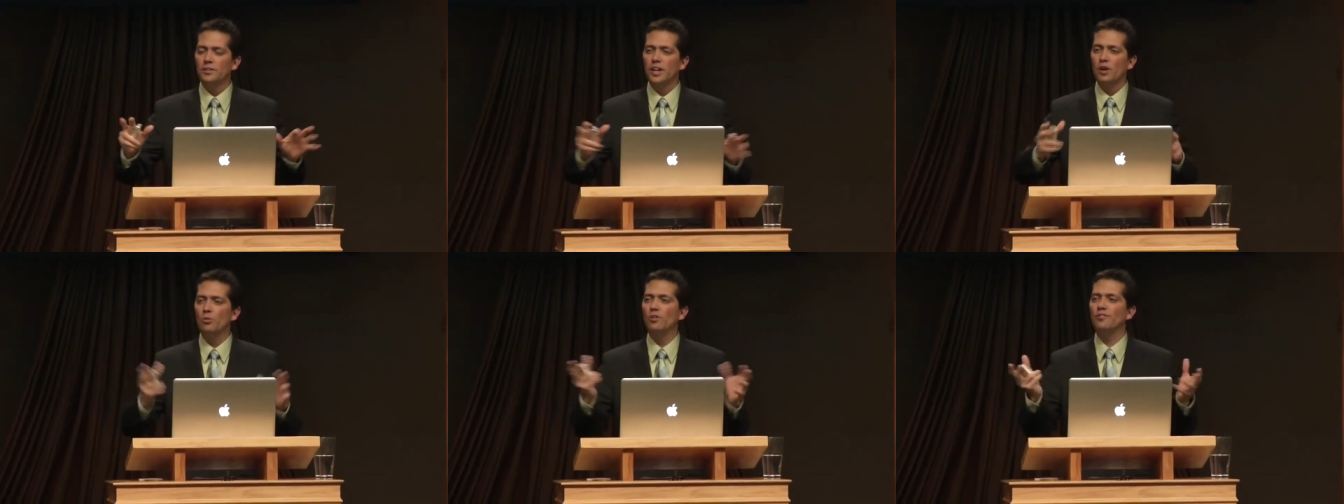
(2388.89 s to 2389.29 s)

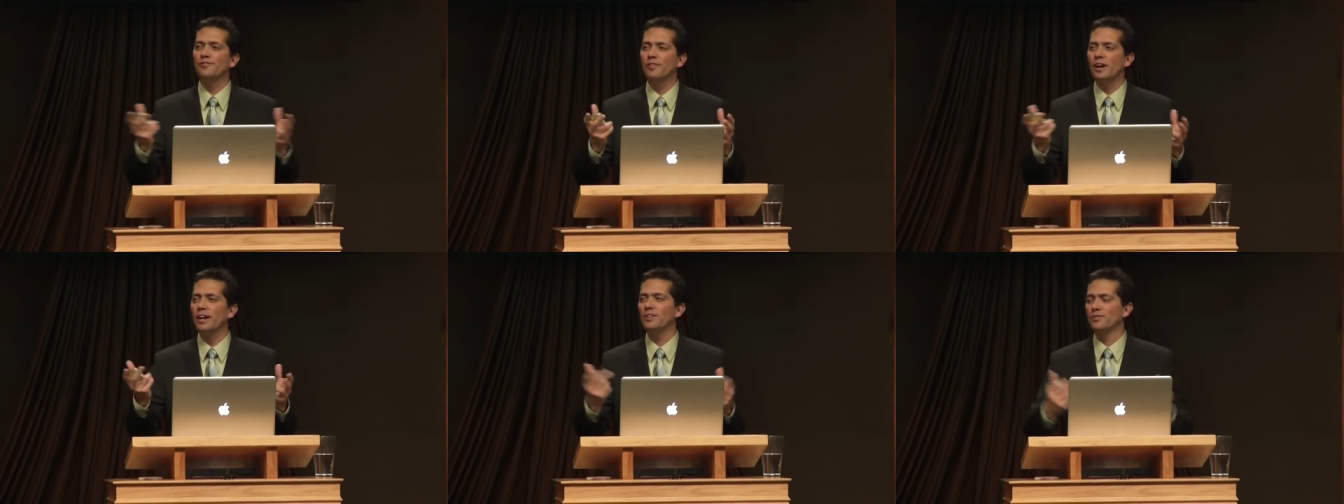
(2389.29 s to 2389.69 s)
They were
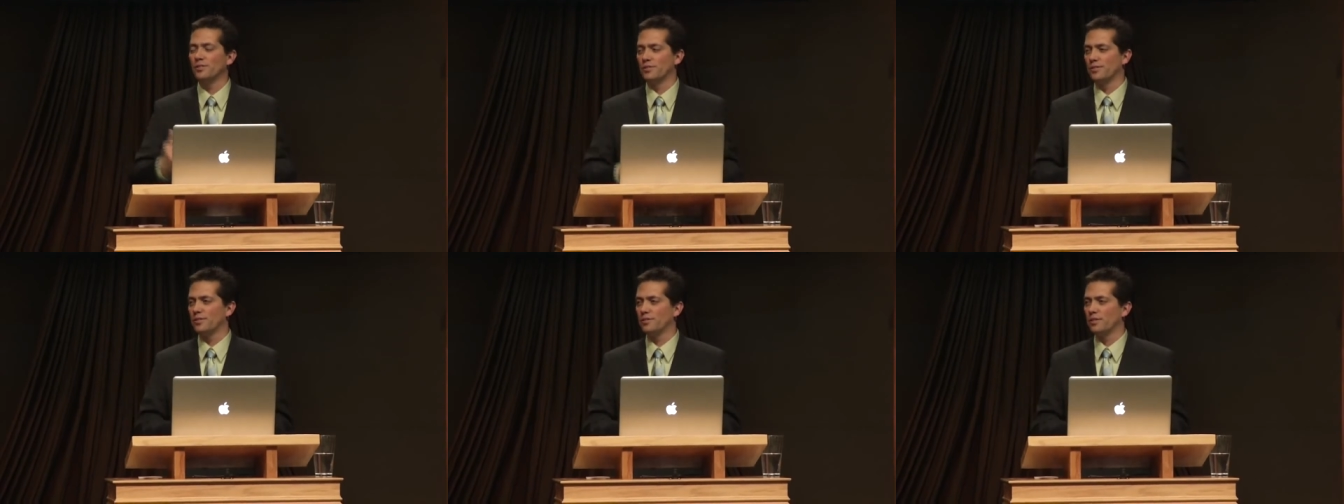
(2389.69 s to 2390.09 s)

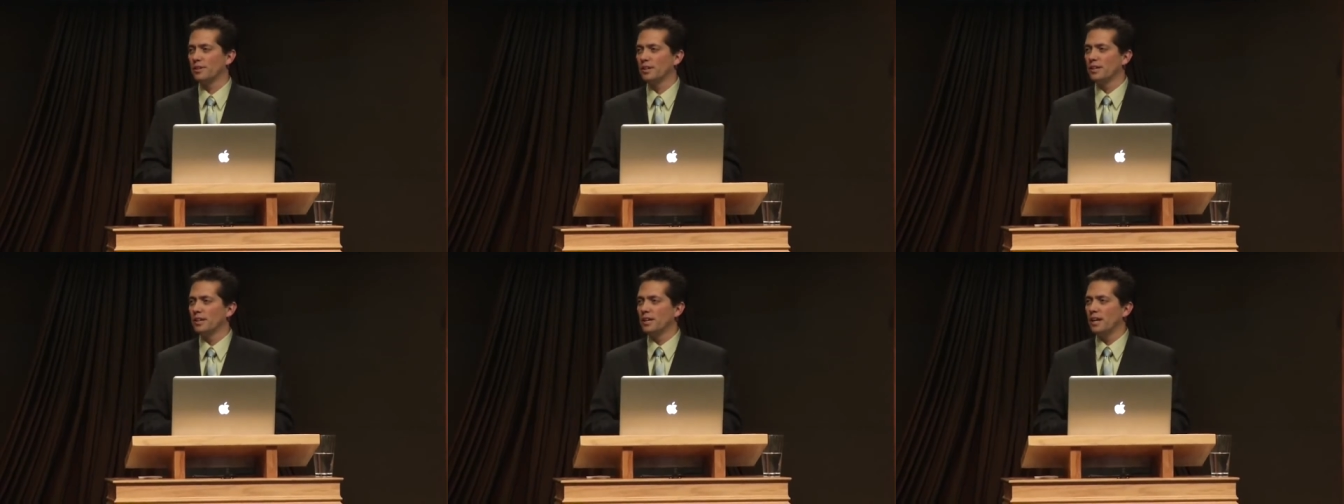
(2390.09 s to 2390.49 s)
friends.
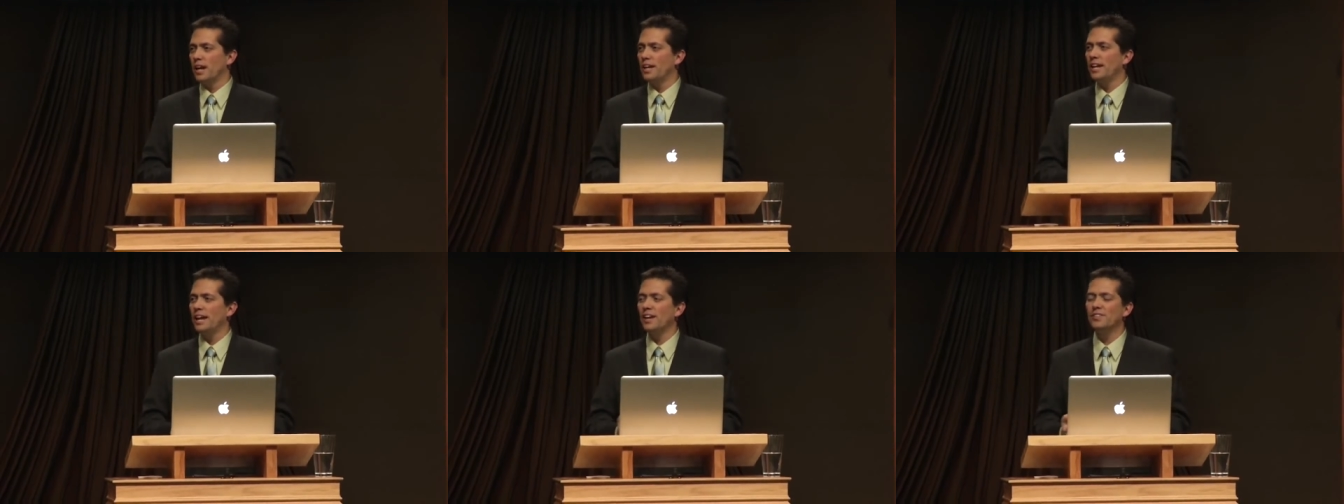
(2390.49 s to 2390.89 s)

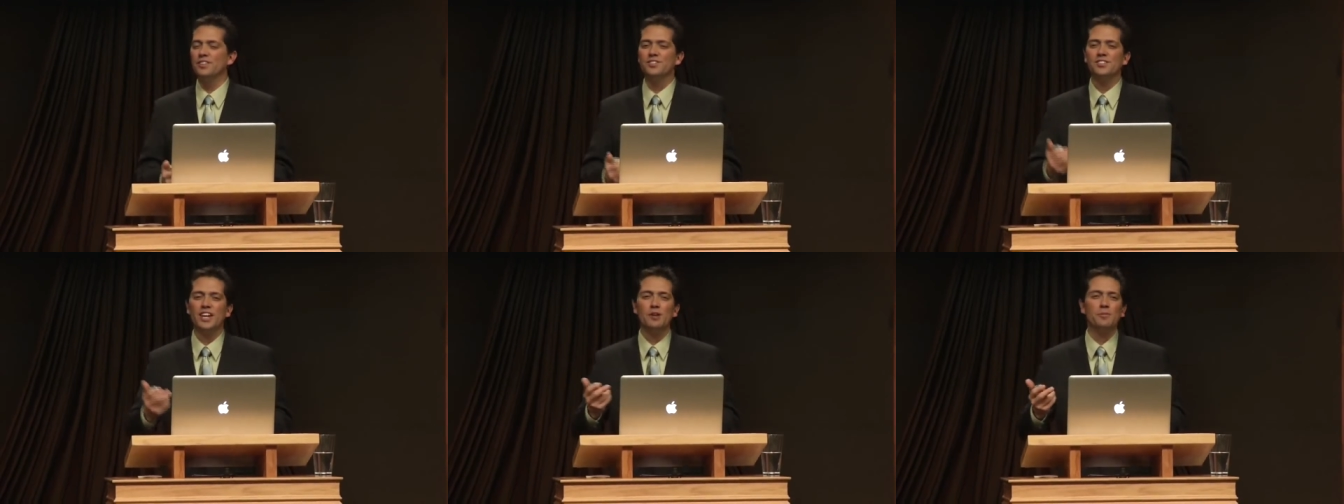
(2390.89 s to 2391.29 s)
And he had
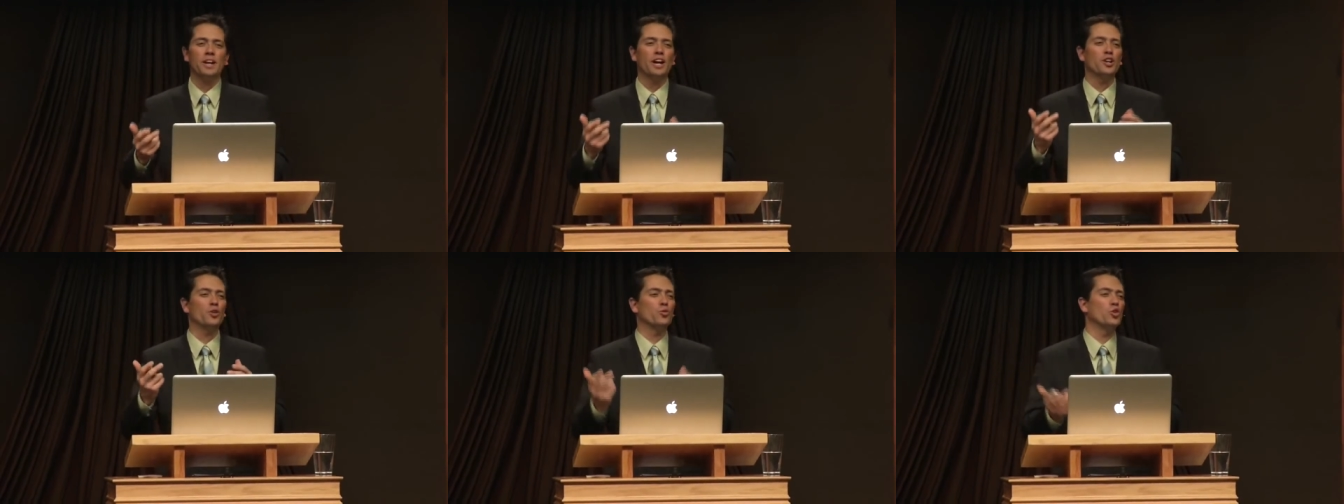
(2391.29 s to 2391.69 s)
the same
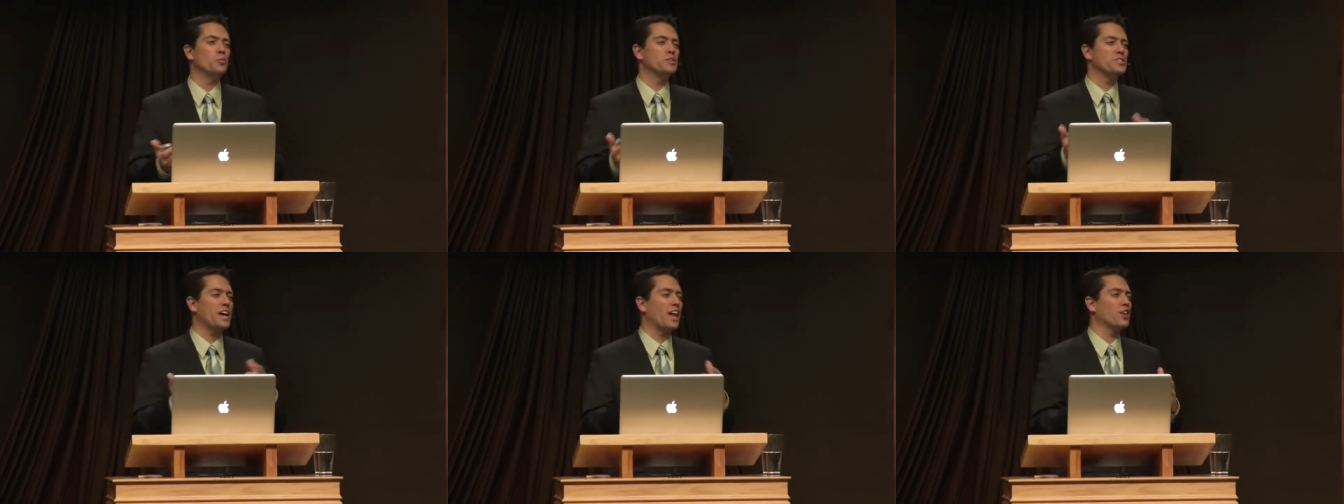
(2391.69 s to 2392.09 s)
kind of
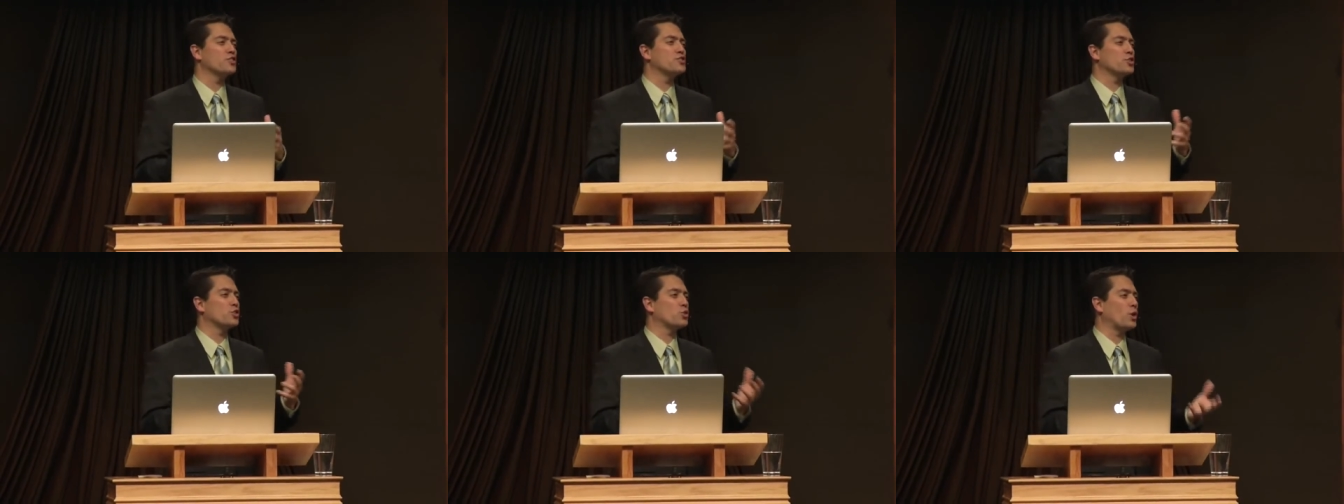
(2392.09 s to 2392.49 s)
room as
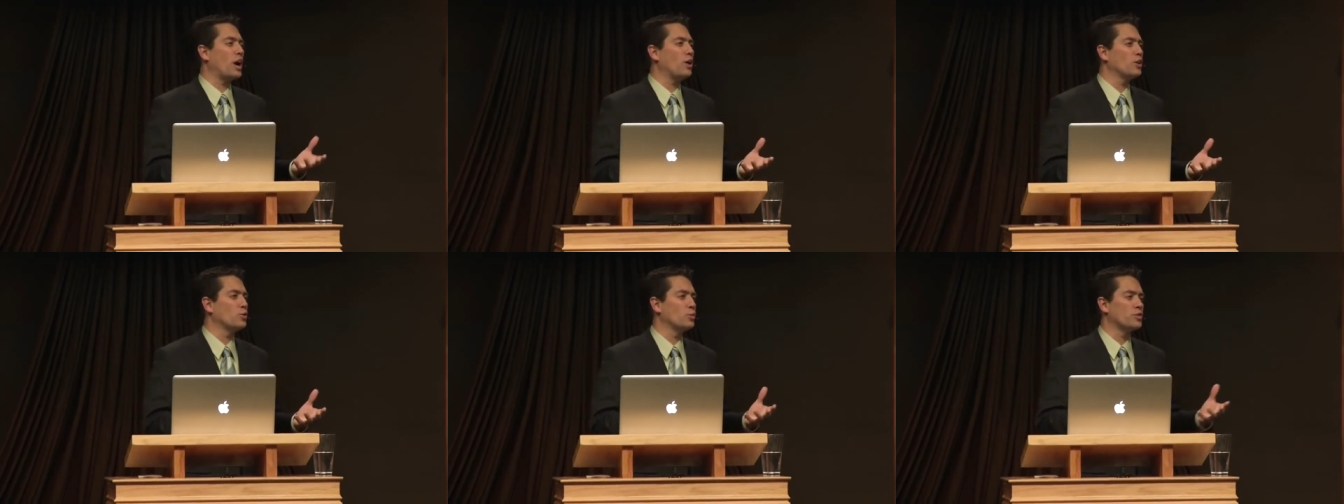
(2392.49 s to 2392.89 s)
Aleister
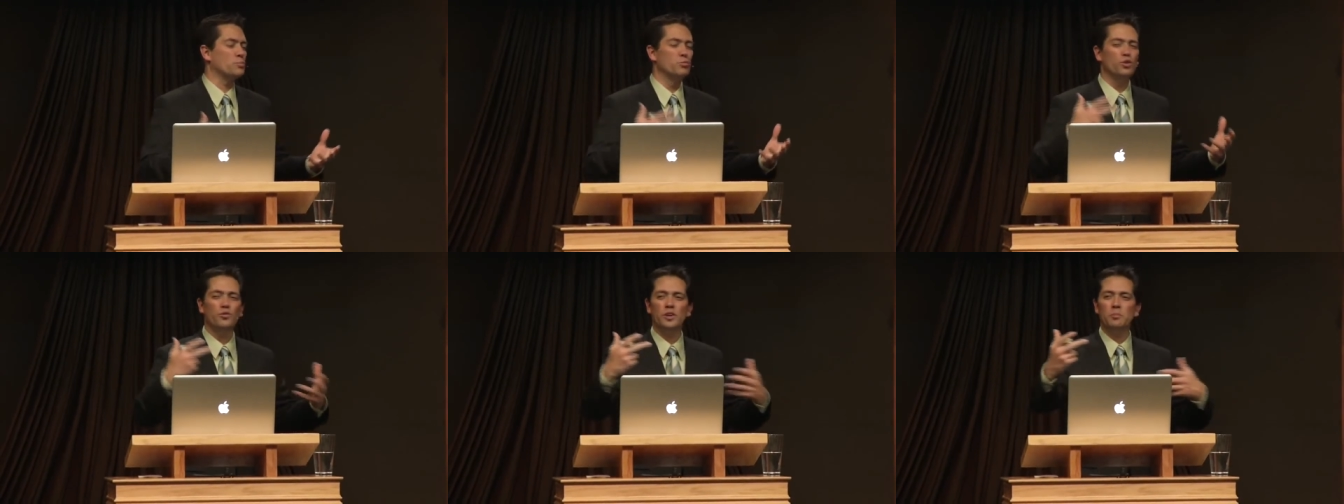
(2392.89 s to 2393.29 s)
Crowley
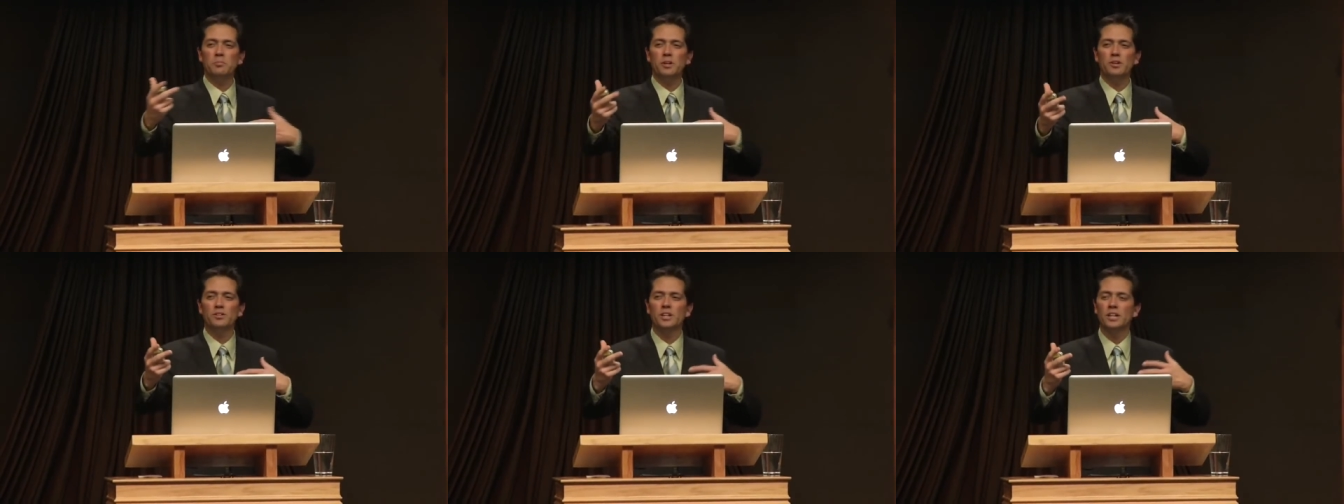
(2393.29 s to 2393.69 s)
with
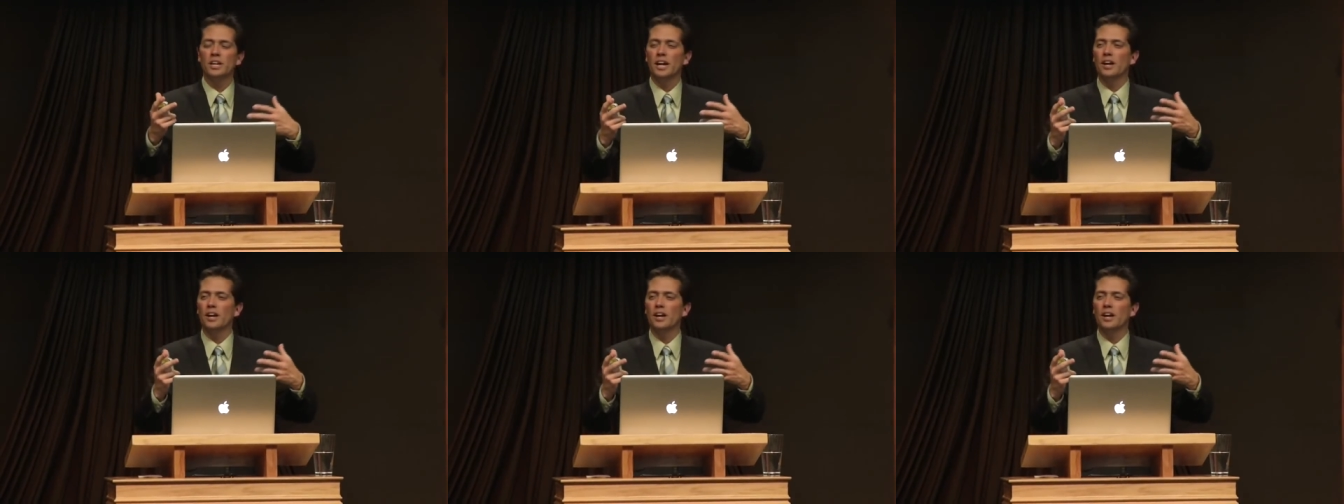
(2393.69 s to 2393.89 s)
moving mirrors